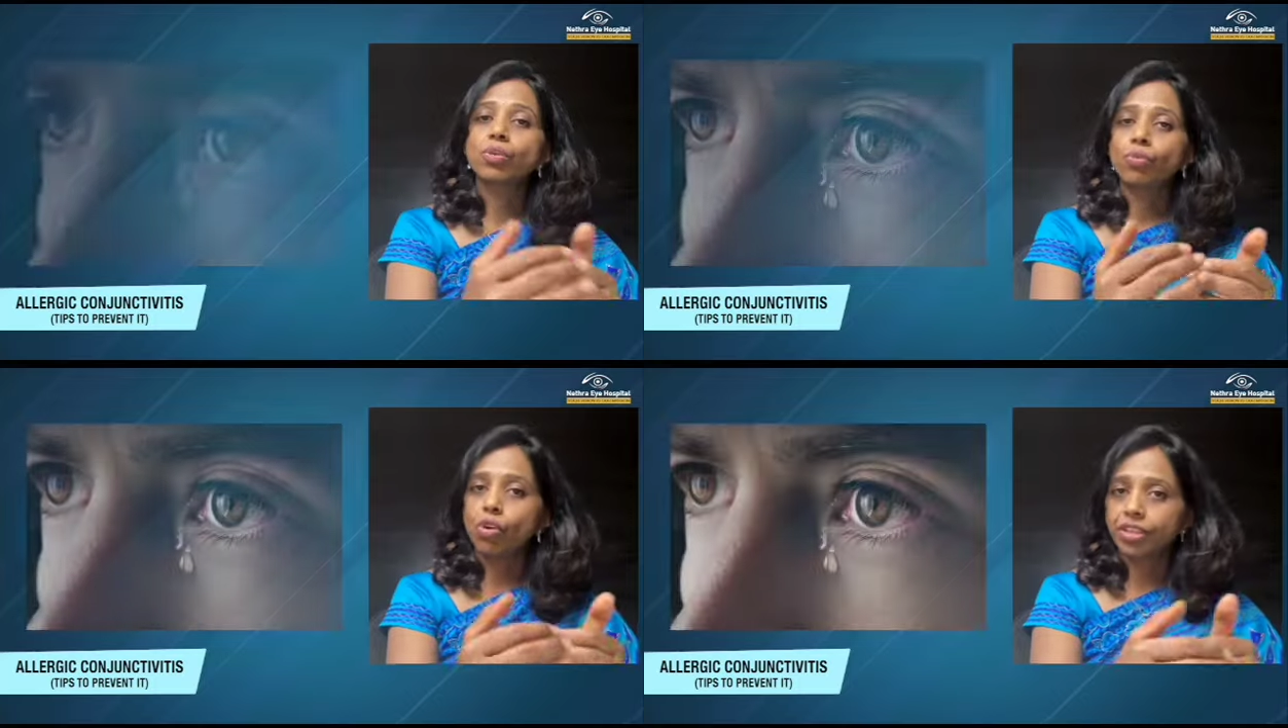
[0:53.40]

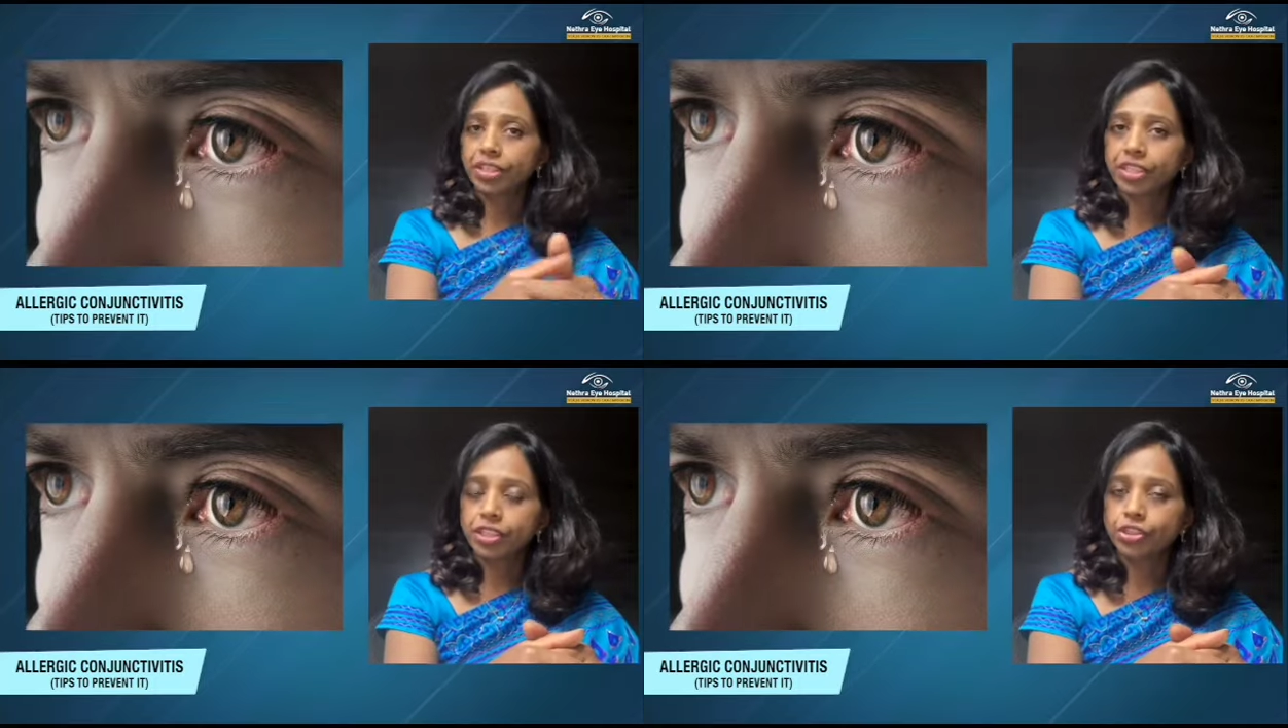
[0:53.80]

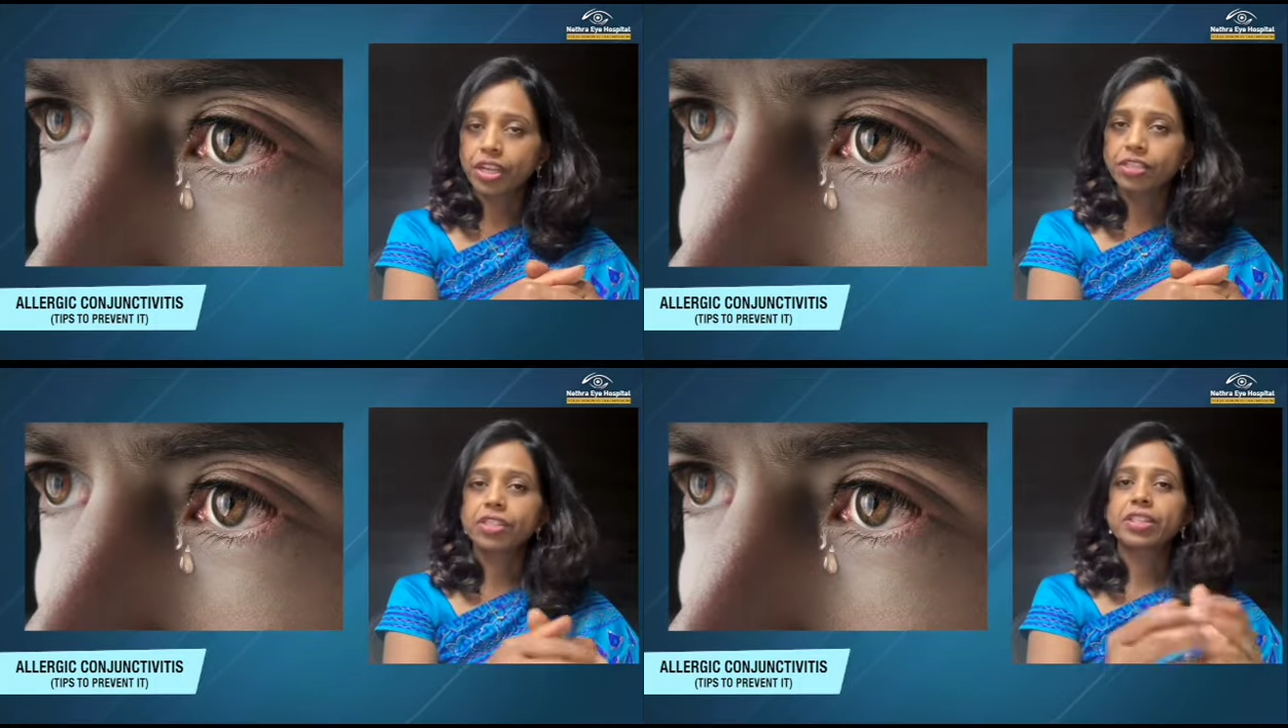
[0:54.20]
watery
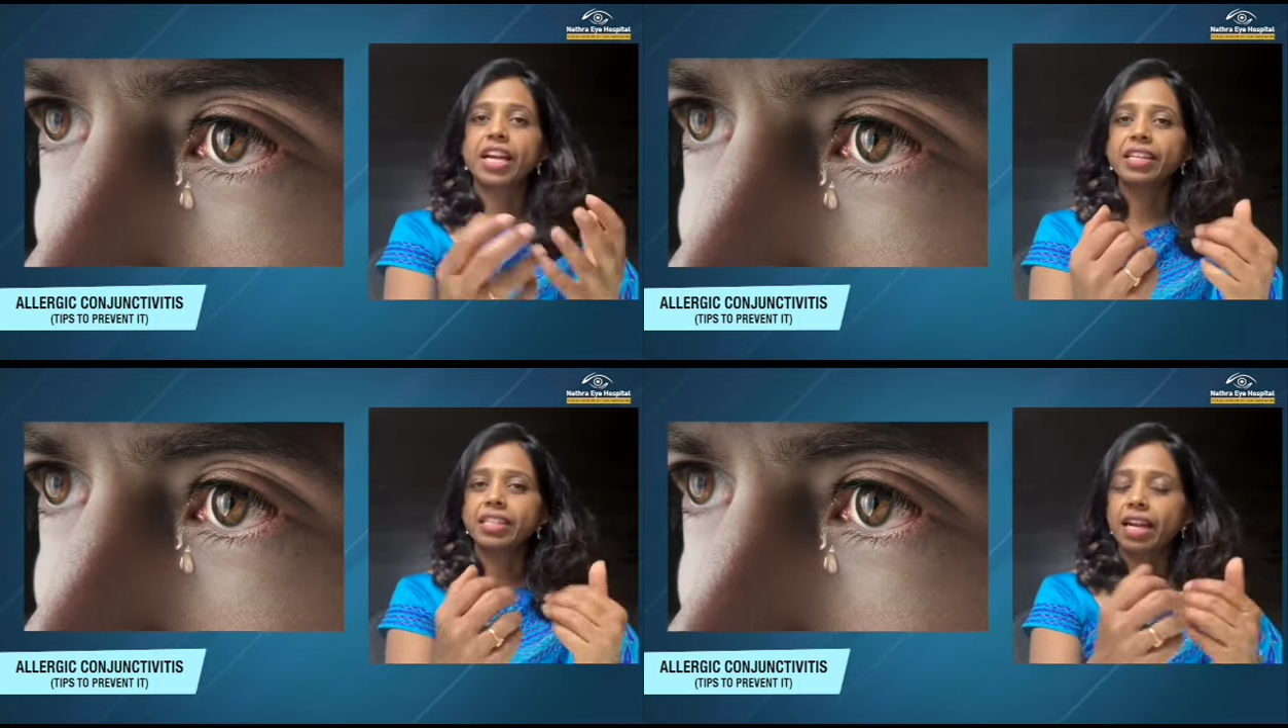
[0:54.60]
discharge, the
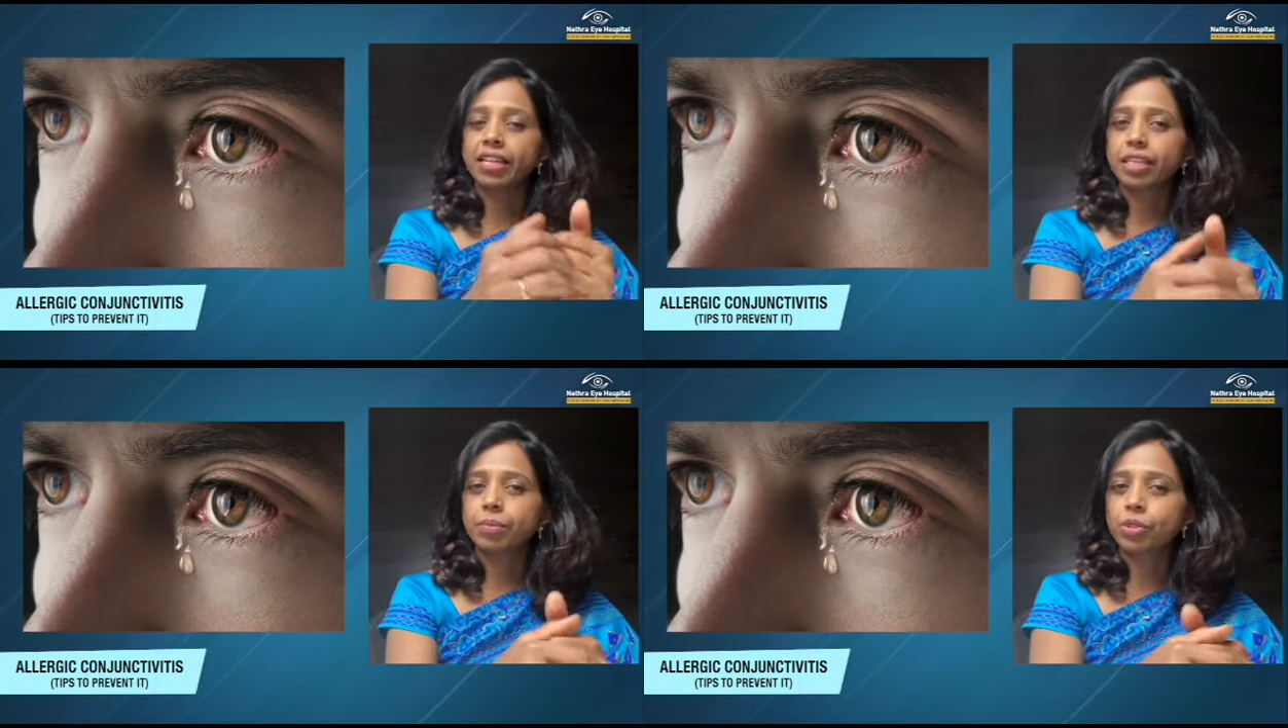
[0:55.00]

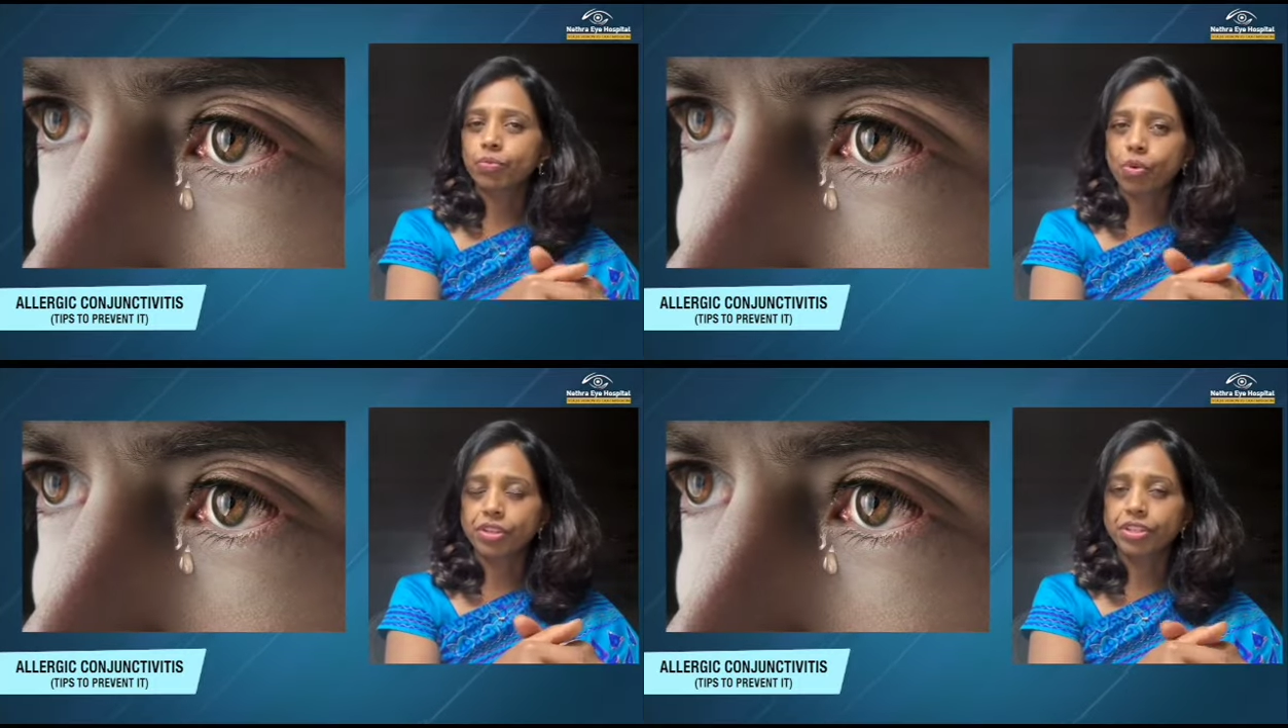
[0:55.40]
eye keeps
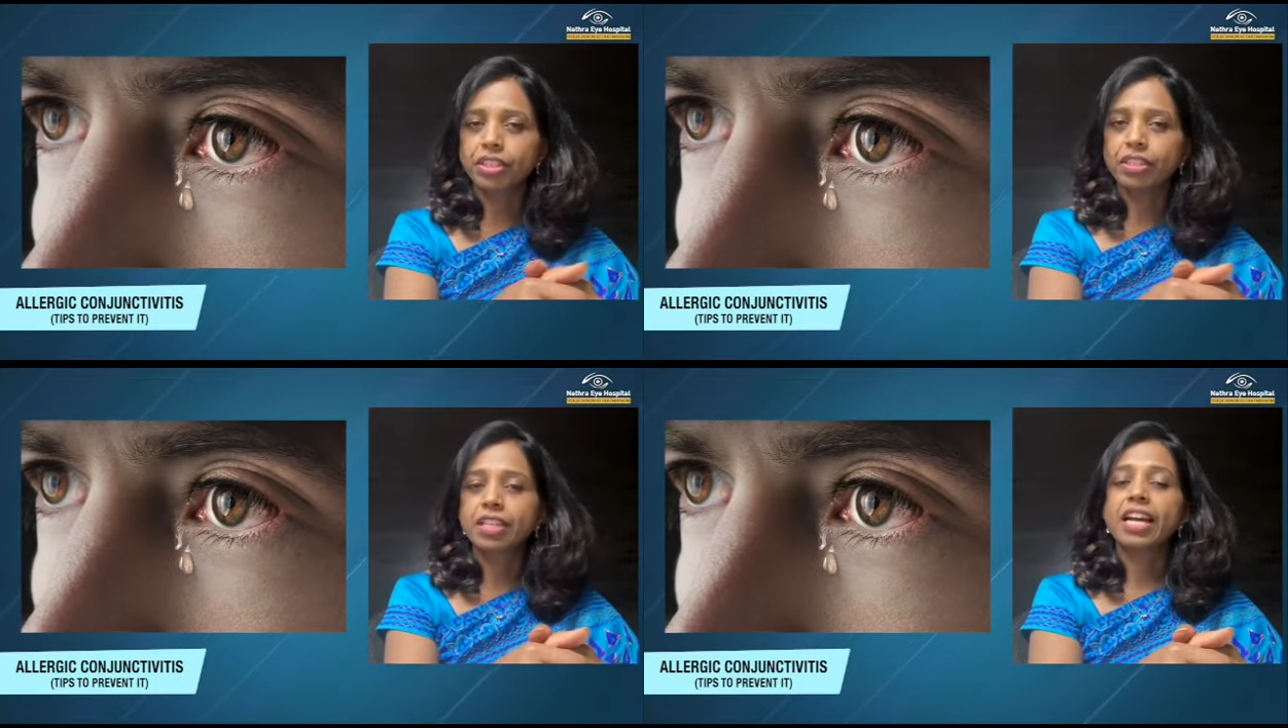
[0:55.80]
watering,